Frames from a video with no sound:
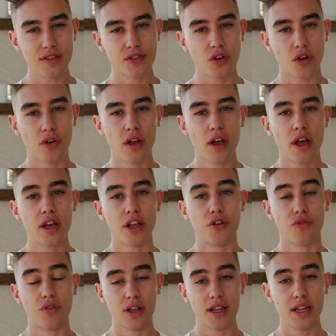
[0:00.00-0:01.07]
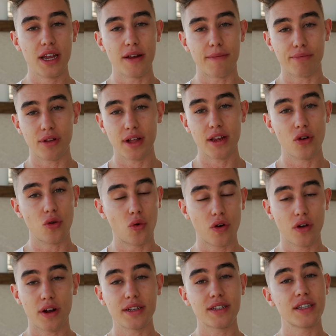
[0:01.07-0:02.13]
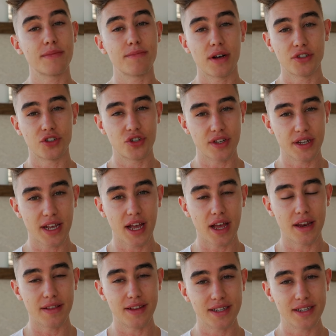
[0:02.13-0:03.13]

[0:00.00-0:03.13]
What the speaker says: So you really need to plan and organize as much as you can.